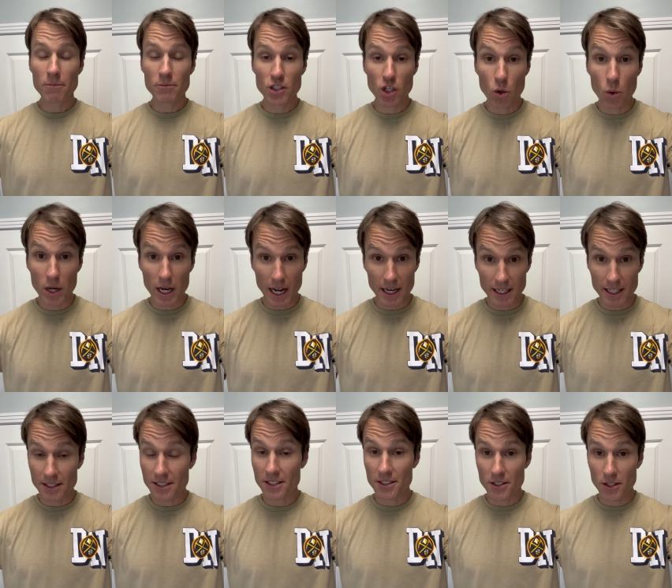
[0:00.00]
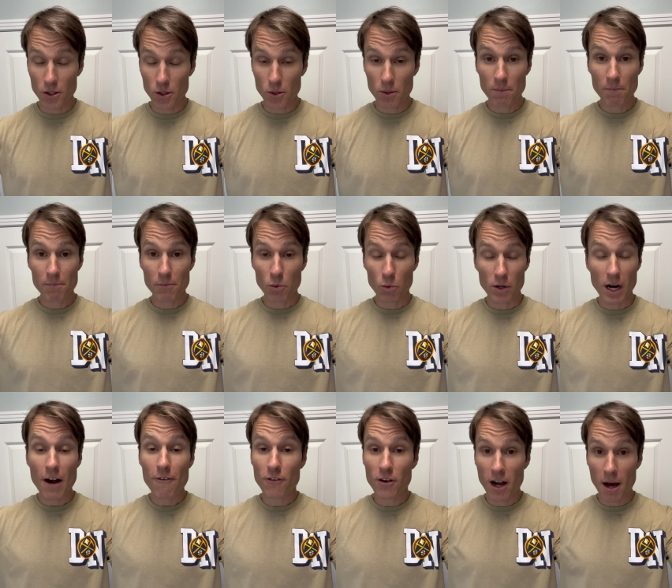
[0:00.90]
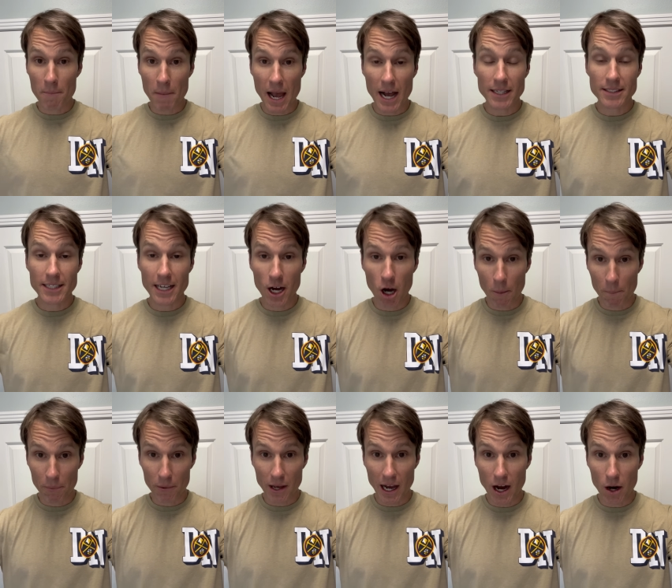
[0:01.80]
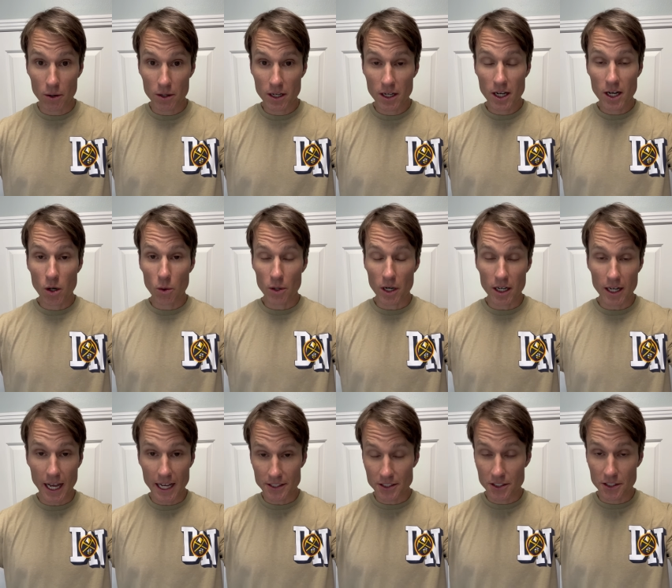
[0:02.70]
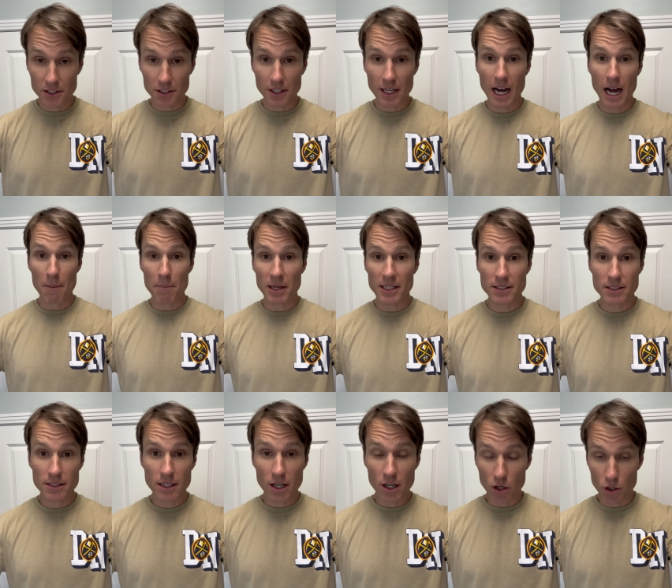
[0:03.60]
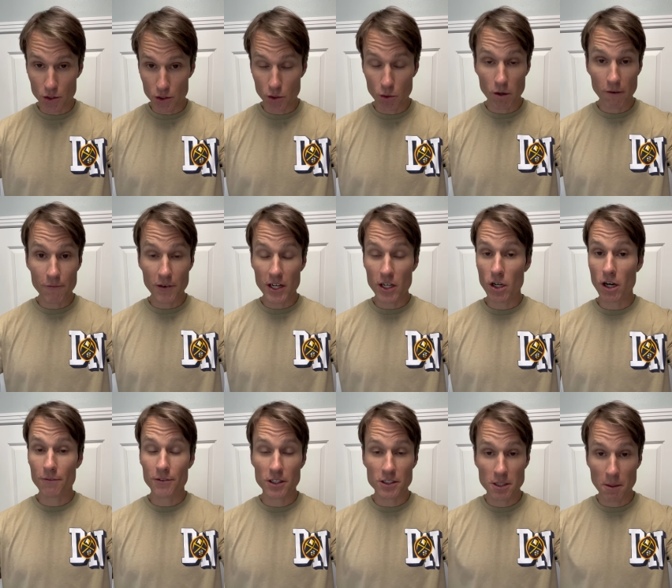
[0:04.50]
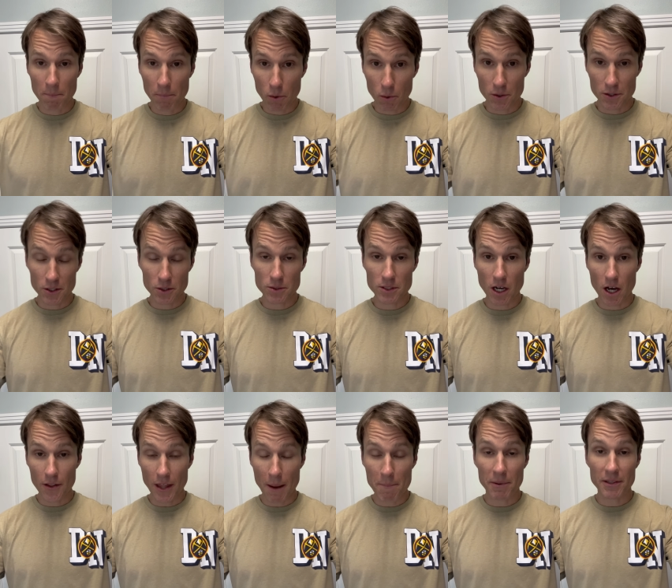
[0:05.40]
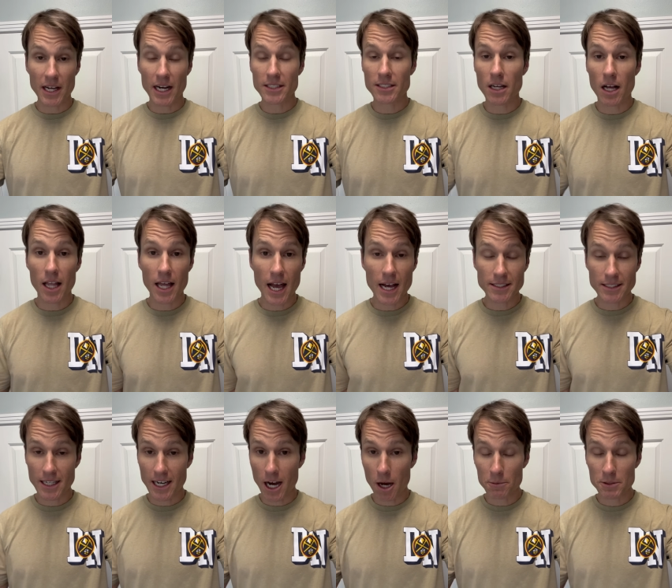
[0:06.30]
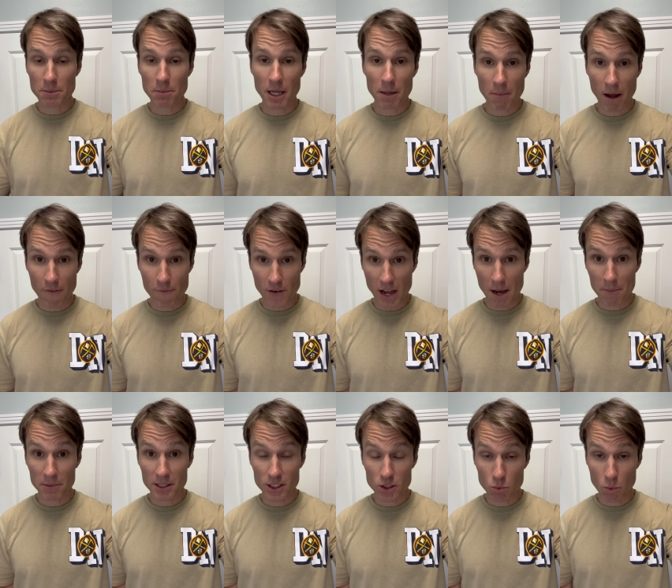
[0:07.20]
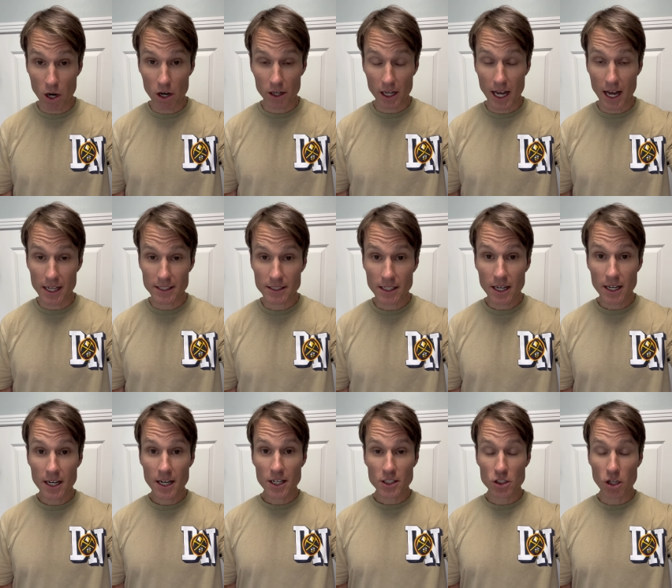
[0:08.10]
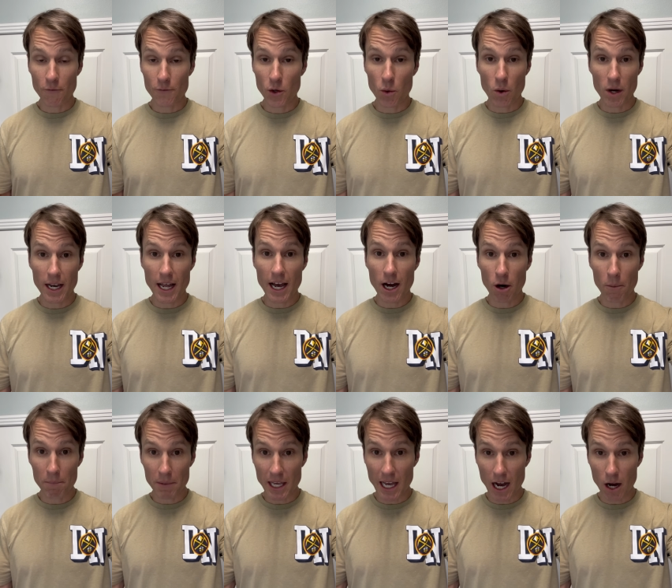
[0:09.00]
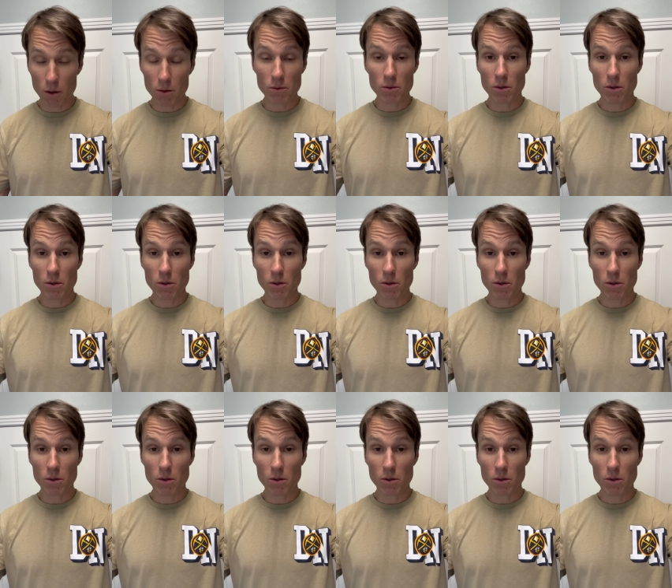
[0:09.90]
do what I need to do wherever I'm at to help you out, where I'll answer your comments or do a video if there's important news, all that. But that's all I ask. That helps me and my family as well, guys. So if you want to help me out,